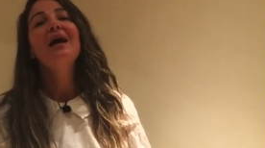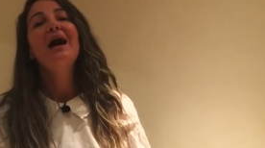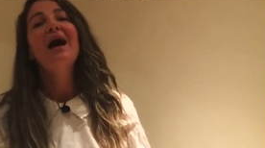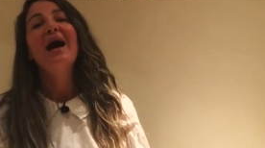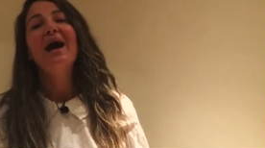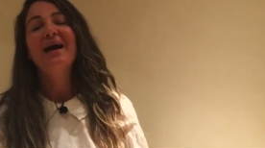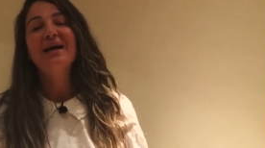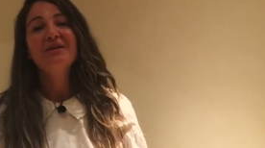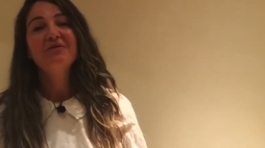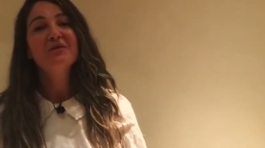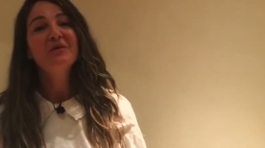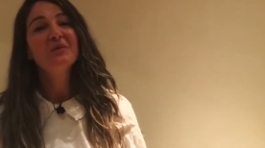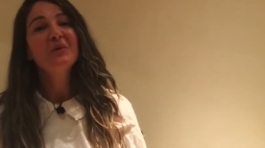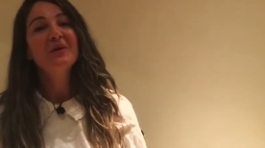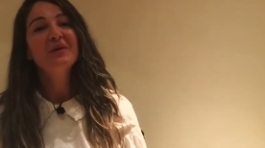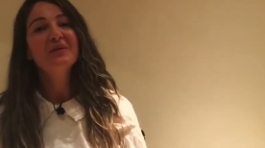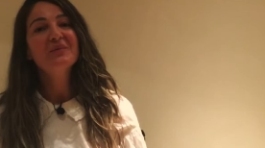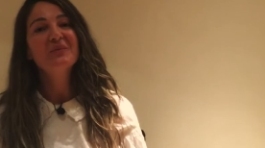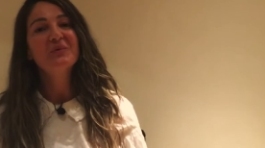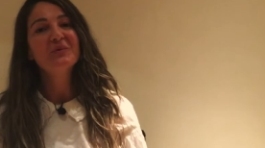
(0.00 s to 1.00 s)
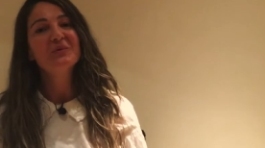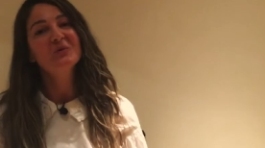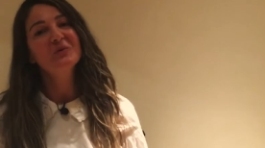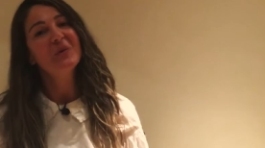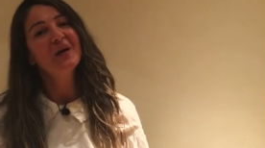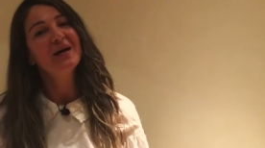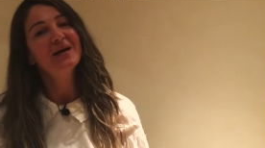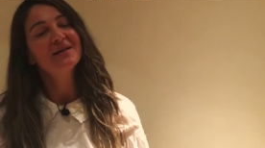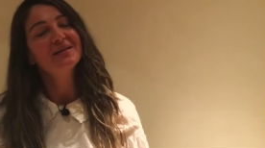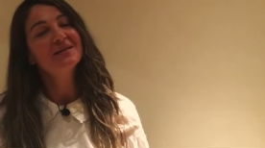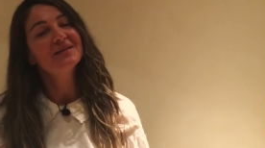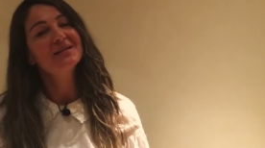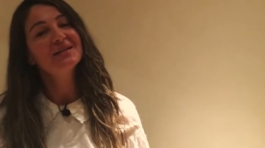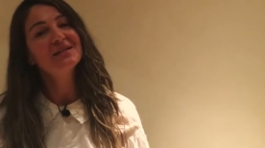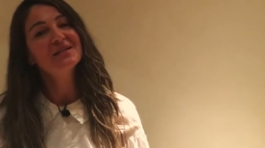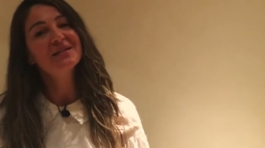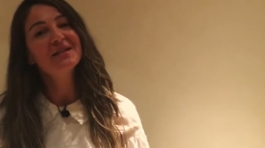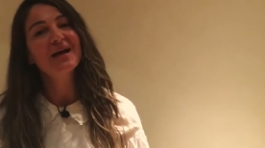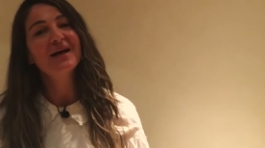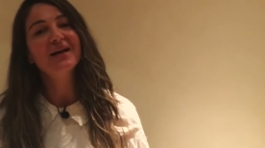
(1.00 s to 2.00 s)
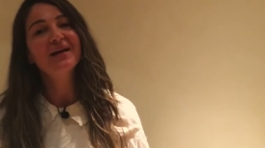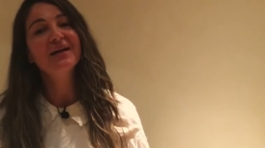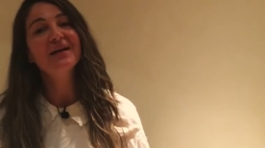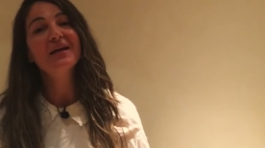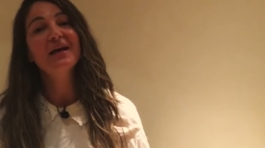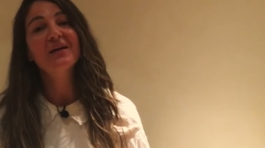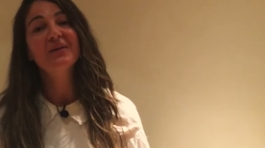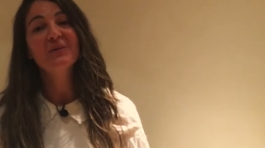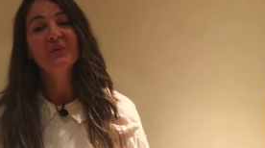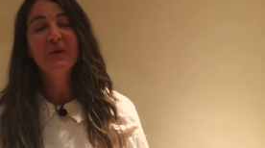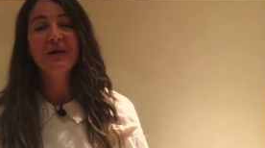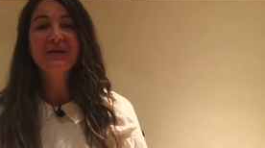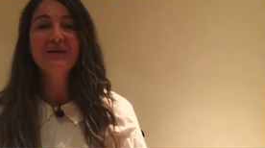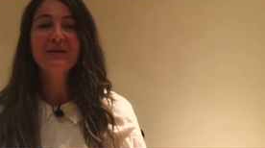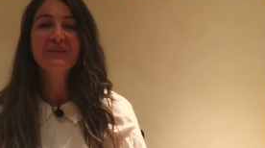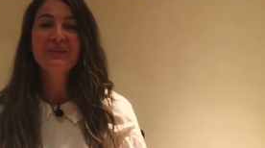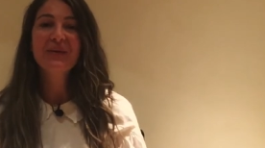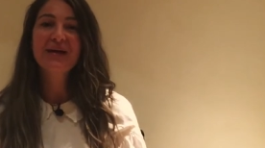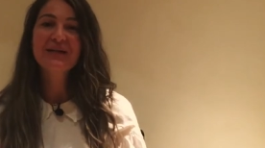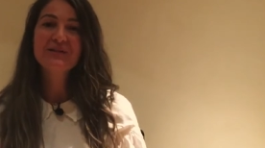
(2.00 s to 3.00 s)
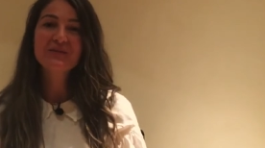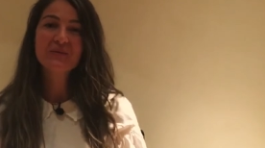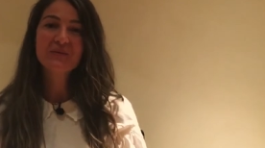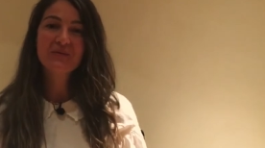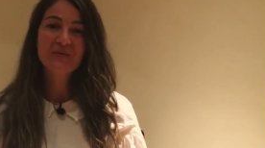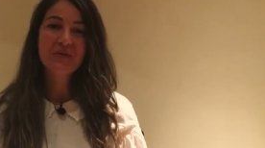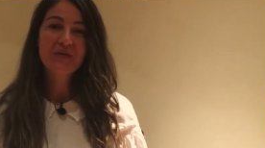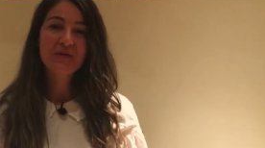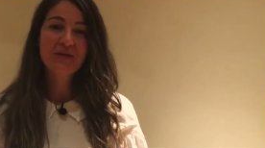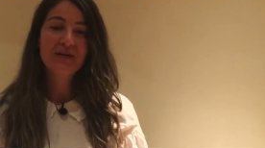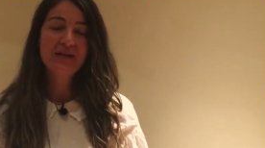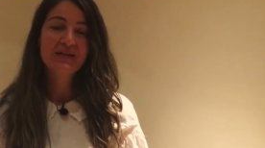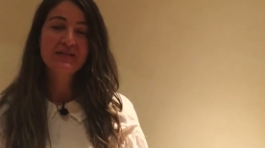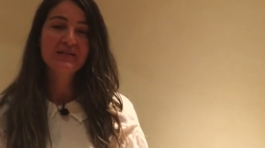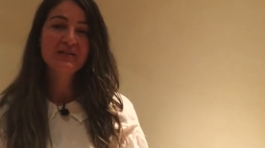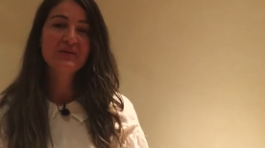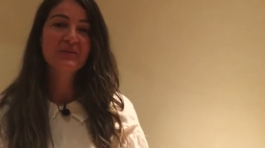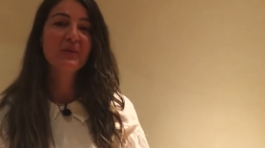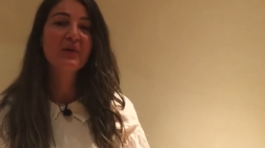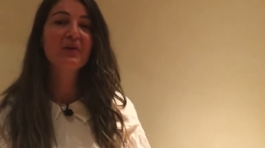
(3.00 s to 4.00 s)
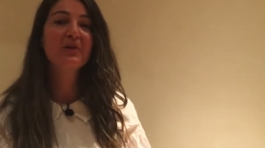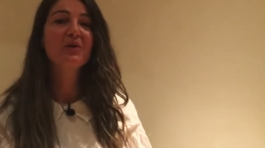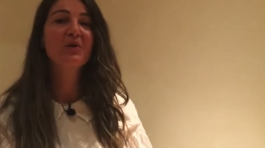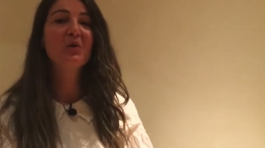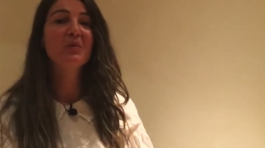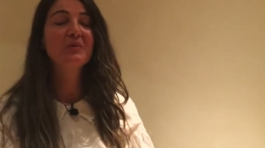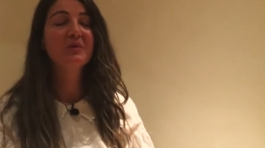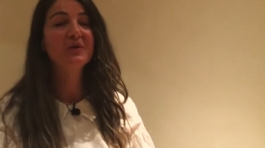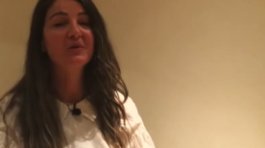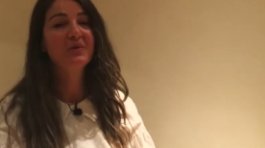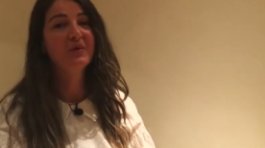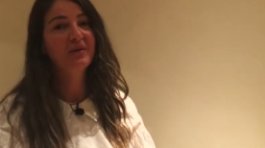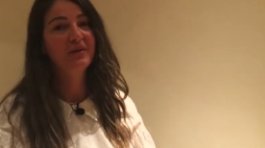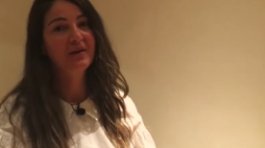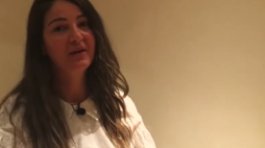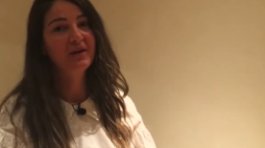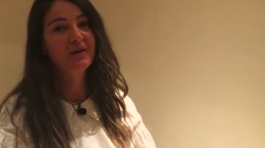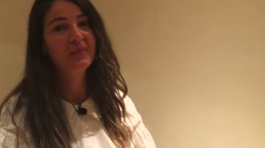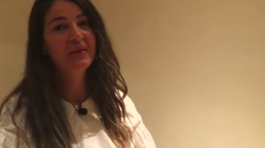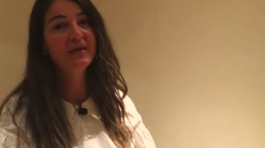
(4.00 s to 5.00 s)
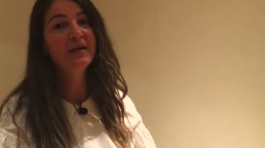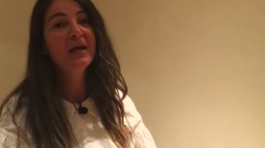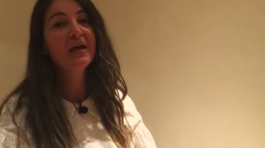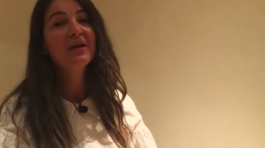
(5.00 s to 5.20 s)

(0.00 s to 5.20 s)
Hi everyone, bonsoir, this is Sharik and welcome back to another lesson with Globetrot with Arabic.